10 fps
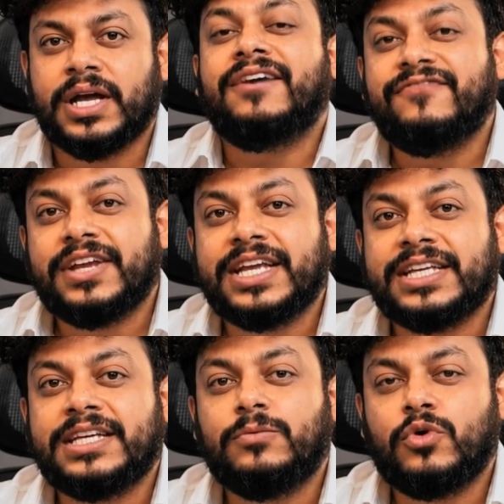Every
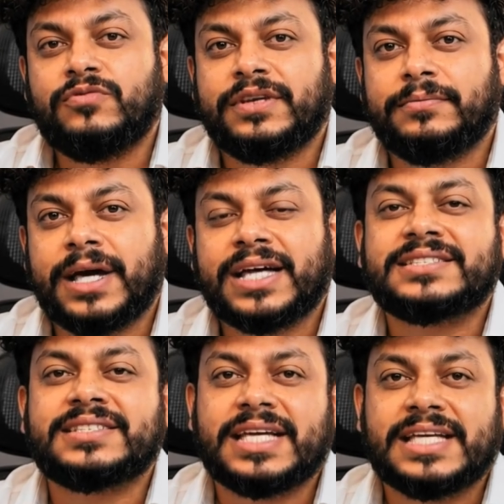little move in
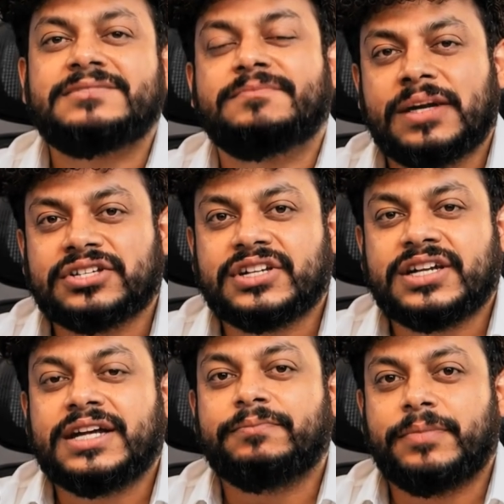price gets
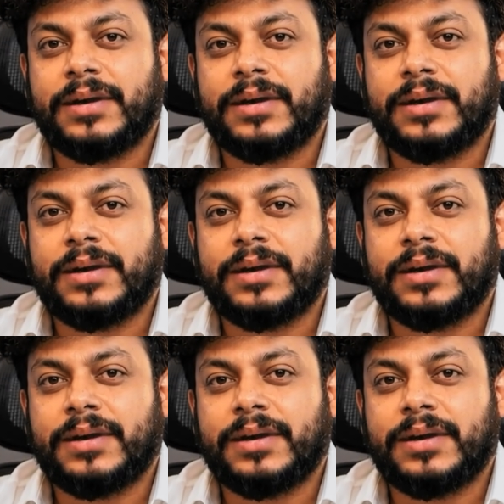measured in